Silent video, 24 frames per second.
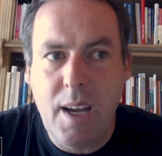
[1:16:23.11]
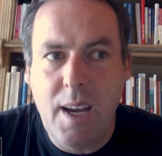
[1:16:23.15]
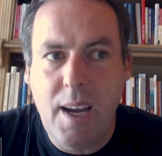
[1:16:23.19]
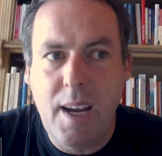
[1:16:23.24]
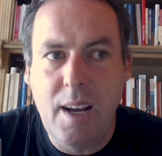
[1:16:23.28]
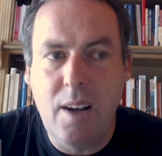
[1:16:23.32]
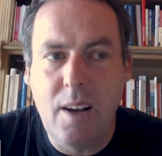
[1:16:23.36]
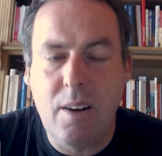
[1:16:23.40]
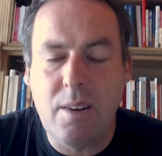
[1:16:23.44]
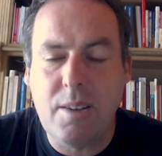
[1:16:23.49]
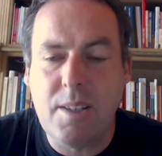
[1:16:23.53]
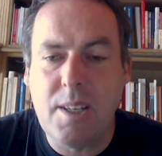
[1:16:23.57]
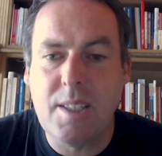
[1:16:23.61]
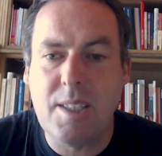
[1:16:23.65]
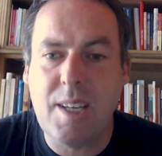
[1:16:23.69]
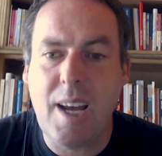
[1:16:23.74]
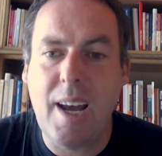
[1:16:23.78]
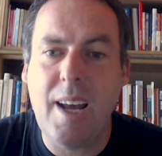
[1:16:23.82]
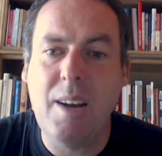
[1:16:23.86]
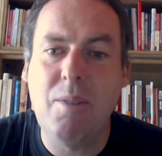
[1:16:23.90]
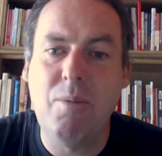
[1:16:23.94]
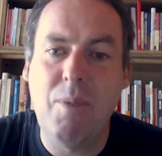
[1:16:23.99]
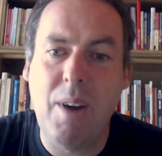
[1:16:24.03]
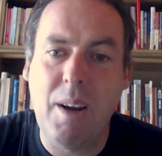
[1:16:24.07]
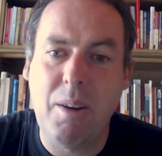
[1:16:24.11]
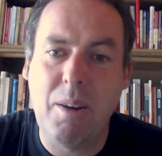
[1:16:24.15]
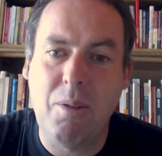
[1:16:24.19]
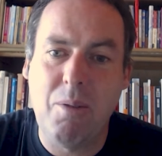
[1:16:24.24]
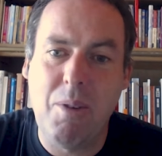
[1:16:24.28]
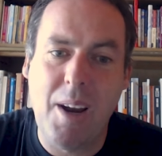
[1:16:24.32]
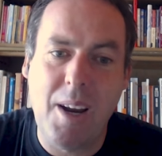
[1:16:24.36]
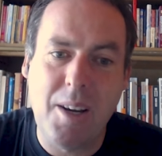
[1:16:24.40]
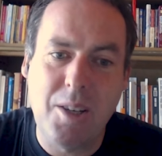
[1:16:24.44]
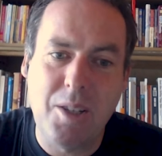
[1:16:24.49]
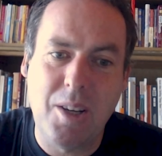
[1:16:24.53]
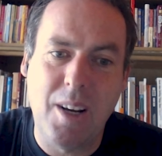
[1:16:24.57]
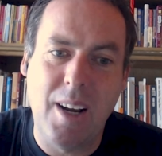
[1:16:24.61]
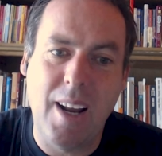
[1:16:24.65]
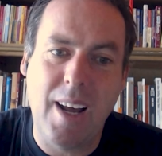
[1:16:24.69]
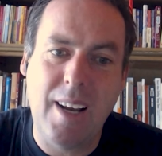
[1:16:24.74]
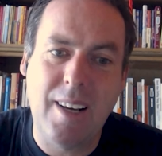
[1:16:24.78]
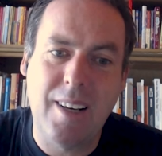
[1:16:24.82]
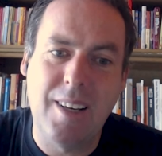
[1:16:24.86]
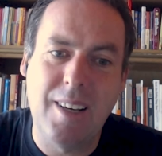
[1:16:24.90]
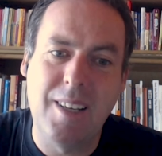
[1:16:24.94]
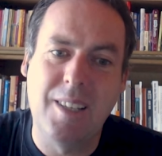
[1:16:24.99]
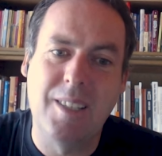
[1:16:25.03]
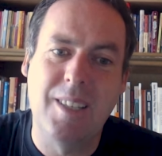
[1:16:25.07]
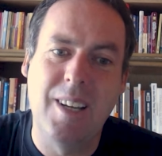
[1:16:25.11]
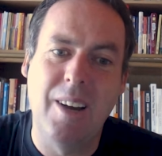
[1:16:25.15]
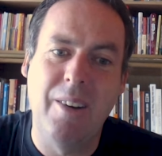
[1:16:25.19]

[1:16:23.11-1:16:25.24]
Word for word: He looked at 10 recreational athletes.